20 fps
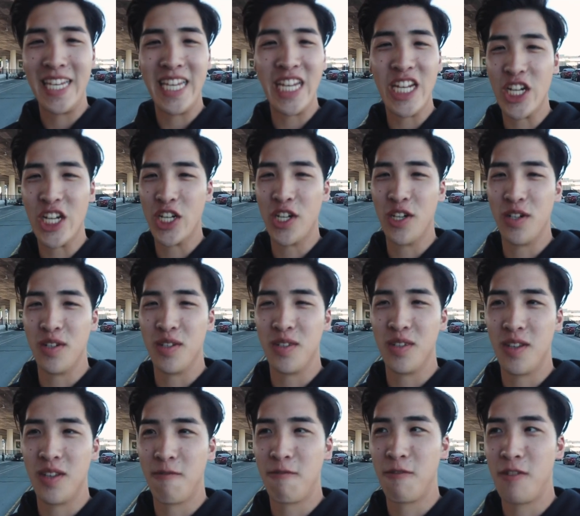
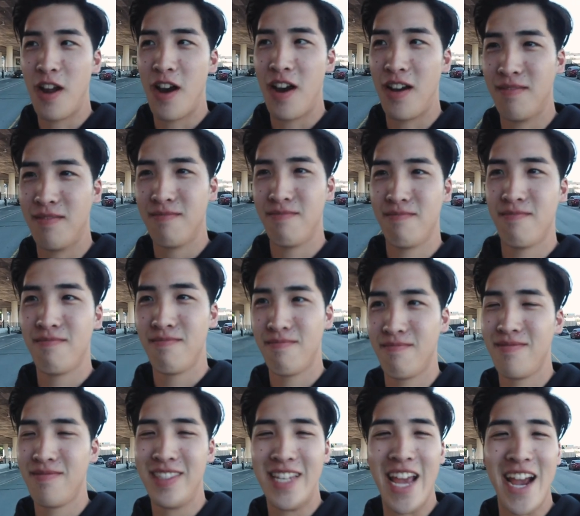years, if not
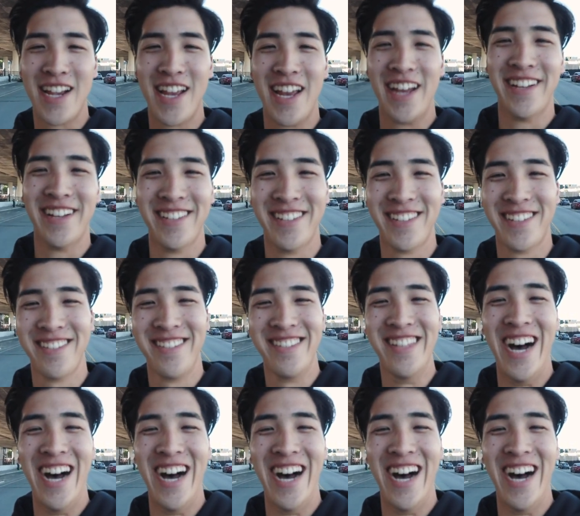decades.